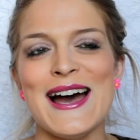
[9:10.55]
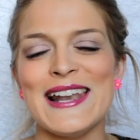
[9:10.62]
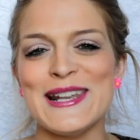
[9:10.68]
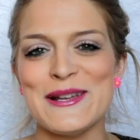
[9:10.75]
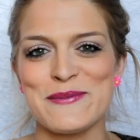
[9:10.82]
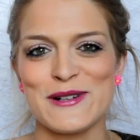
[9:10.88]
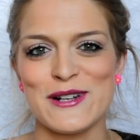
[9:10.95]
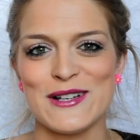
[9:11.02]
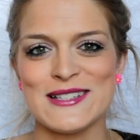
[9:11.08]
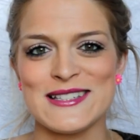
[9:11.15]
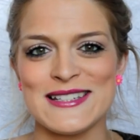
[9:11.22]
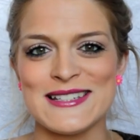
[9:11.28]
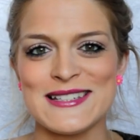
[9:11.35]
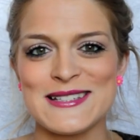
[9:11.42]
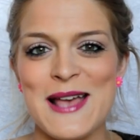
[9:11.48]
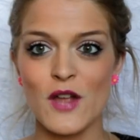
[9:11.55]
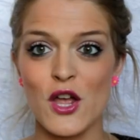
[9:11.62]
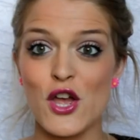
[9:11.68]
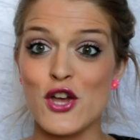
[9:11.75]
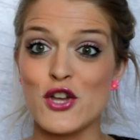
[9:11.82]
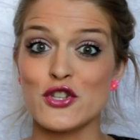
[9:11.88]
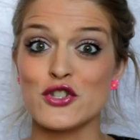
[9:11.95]
lip glosses.
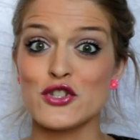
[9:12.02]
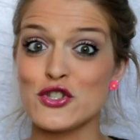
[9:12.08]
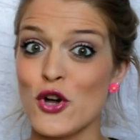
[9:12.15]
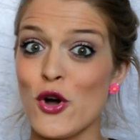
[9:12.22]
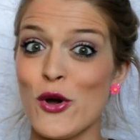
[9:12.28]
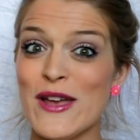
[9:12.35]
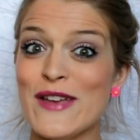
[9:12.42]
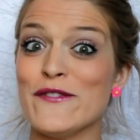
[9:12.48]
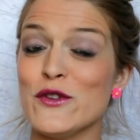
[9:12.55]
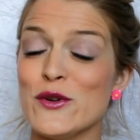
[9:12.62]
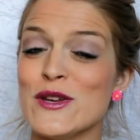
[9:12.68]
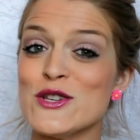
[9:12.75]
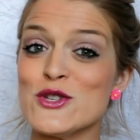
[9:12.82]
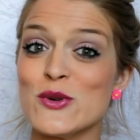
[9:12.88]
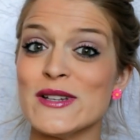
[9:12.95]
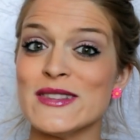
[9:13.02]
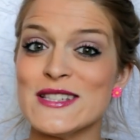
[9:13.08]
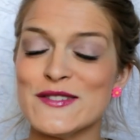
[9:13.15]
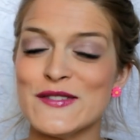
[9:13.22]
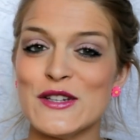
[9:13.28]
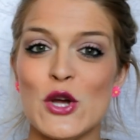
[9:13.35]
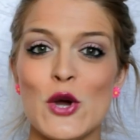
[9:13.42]
So if you enjoyed
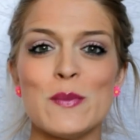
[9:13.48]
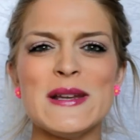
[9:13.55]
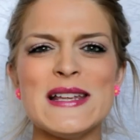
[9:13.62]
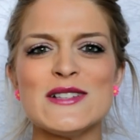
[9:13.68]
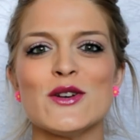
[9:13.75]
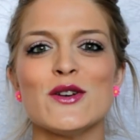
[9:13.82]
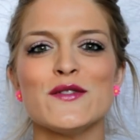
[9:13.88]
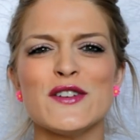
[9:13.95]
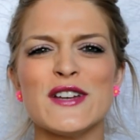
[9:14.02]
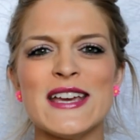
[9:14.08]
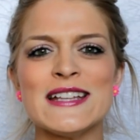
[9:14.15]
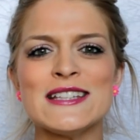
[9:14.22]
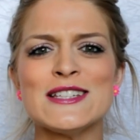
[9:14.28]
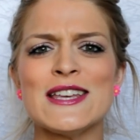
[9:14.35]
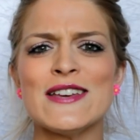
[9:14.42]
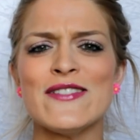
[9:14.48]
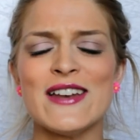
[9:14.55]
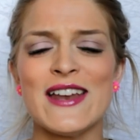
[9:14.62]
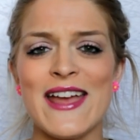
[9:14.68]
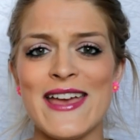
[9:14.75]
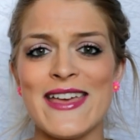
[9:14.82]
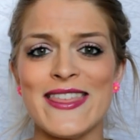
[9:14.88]
this video, please don't forget to give
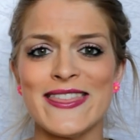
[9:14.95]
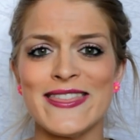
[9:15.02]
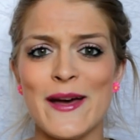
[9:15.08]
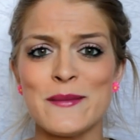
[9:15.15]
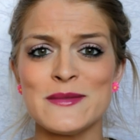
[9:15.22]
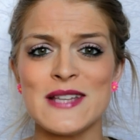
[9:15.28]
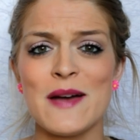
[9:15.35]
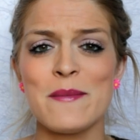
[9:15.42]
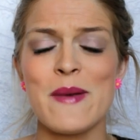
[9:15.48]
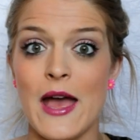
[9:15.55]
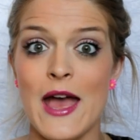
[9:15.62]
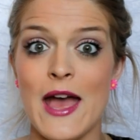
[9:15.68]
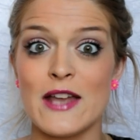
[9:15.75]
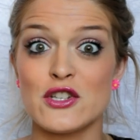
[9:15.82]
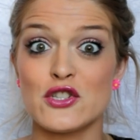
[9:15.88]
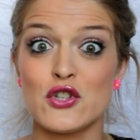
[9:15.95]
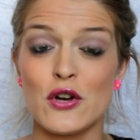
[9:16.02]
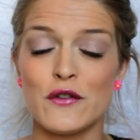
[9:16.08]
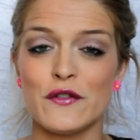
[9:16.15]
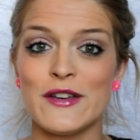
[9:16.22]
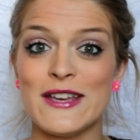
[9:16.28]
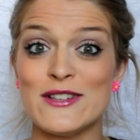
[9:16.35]
it a thumbs up and
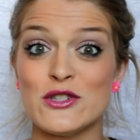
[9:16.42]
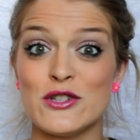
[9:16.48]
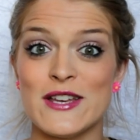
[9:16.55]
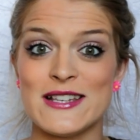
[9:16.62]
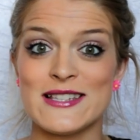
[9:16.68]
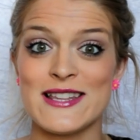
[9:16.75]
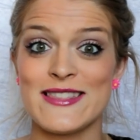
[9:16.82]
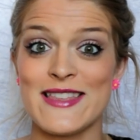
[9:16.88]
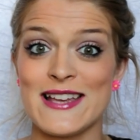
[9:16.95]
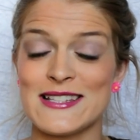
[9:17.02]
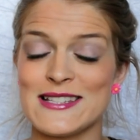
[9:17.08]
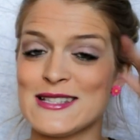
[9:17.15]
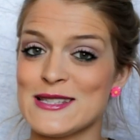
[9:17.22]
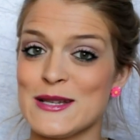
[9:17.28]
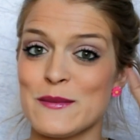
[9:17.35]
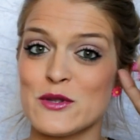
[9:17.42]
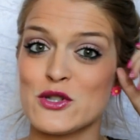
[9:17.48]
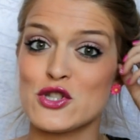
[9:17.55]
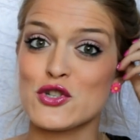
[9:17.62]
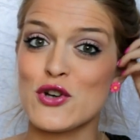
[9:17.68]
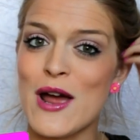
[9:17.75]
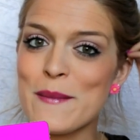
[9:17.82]
don't forget to hit that
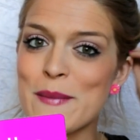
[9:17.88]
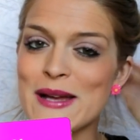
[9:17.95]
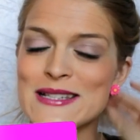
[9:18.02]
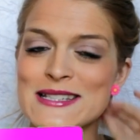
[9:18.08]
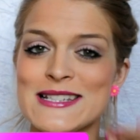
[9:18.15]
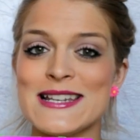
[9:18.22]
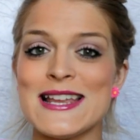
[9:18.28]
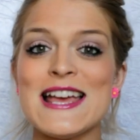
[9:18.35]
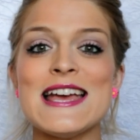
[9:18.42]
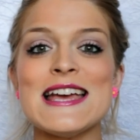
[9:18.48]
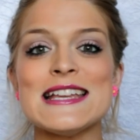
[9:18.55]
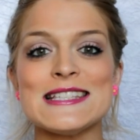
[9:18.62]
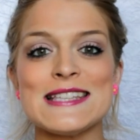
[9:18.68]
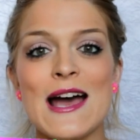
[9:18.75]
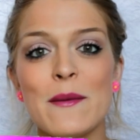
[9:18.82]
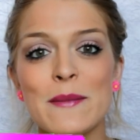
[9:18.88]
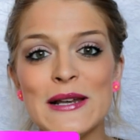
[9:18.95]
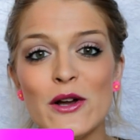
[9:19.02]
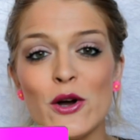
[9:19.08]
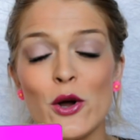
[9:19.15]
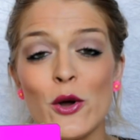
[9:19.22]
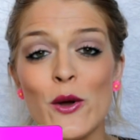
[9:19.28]
subscribe button down
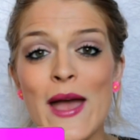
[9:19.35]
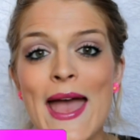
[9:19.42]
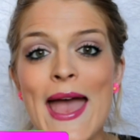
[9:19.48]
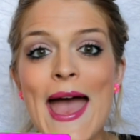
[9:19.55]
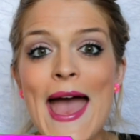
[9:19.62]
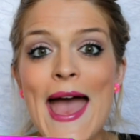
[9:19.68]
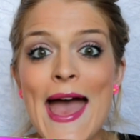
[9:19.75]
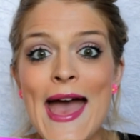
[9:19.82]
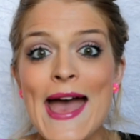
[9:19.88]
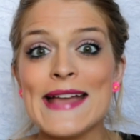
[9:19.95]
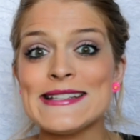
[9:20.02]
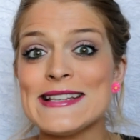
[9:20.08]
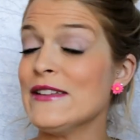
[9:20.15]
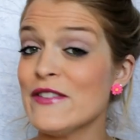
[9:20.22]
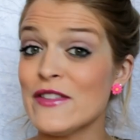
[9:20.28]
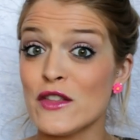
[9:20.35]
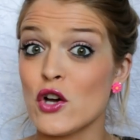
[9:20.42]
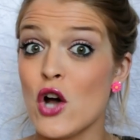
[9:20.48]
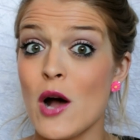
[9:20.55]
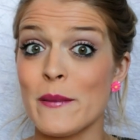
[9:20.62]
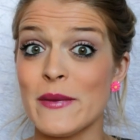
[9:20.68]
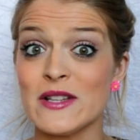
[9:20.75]
below and leave in the
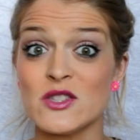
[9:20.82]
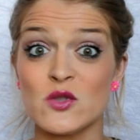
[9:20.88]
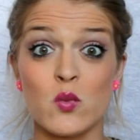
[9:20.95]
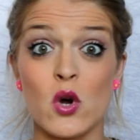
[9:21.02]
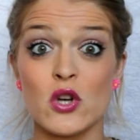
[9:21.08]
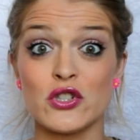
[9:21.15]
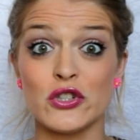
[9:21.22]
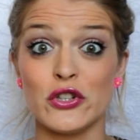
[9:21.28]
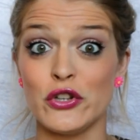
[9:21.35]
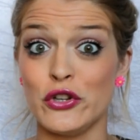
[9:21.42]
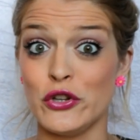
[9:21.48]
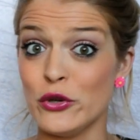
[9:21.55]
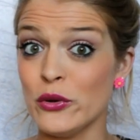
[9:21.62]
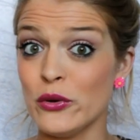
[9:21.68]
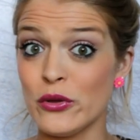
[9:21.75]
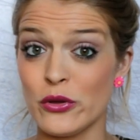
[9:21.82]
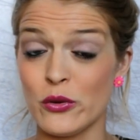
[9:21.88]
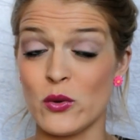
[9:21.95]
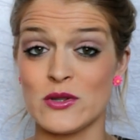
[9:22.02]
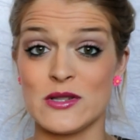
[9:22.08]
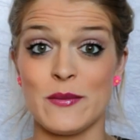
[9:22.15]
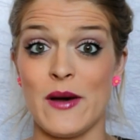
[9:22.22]
comments what you
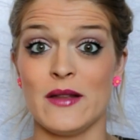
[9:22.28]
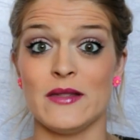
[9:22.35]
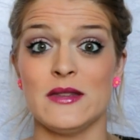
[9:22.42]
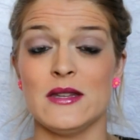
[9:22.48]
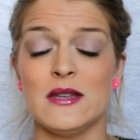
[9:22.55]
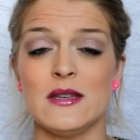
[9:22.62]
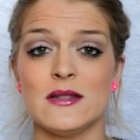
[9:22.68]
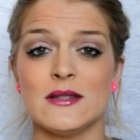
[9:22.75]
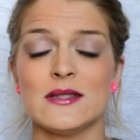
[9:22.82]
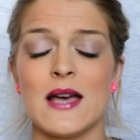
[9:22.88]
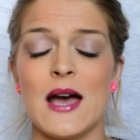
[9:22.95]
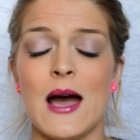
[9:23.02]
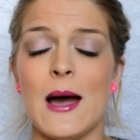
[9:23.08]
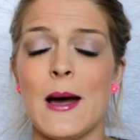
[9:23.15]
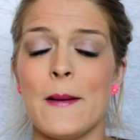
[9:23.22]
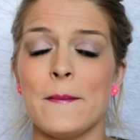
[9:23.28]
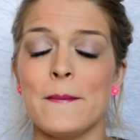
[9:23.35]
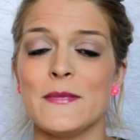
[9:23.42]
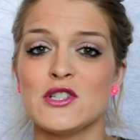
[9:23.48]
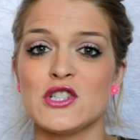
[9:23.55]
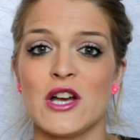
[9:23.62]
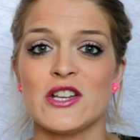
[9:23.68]
thought about these
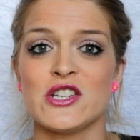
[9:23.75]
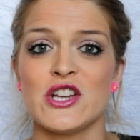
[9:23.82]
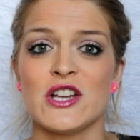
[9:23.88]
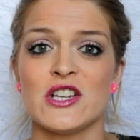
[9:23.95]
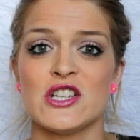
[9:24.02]
shine